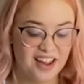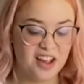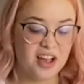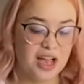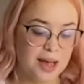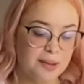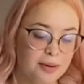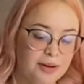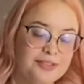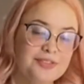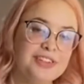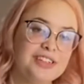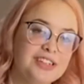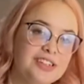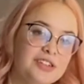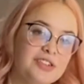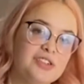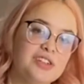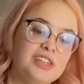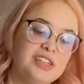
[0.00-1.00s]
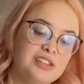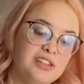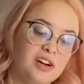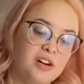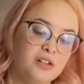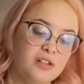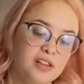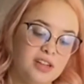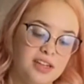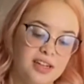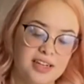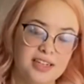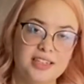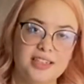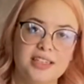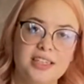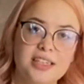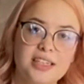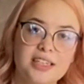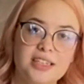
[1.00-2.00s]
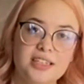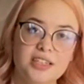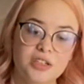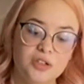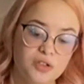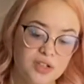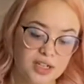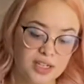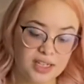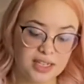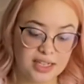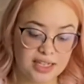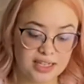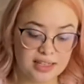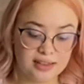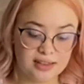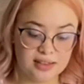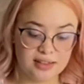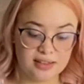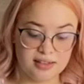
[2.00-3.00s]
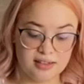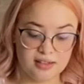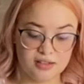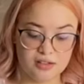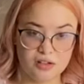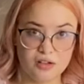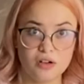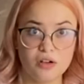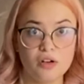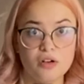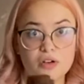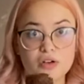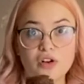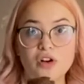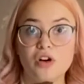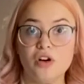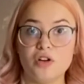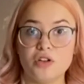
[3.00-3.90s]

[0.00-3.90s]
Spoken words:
About vegan cookie dough, the nice thing is you can eat this raw.